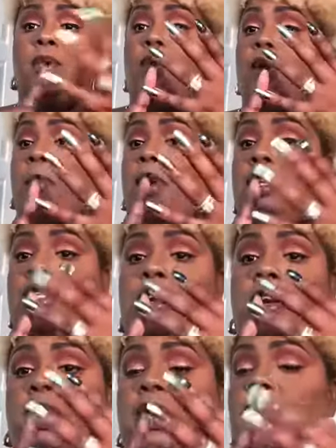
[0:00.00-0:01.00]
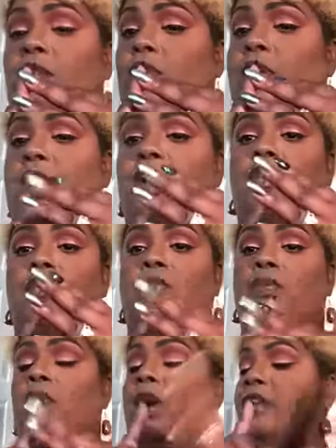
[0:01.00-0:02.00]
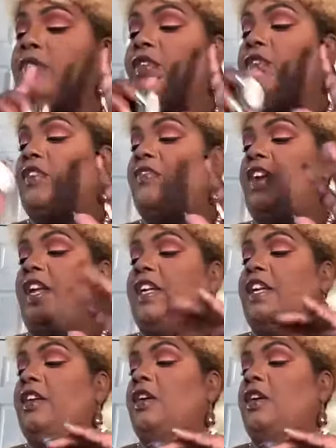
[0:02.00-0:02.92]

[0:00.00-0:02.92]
Walmart, Target, on e.l.f., wherever you can find it.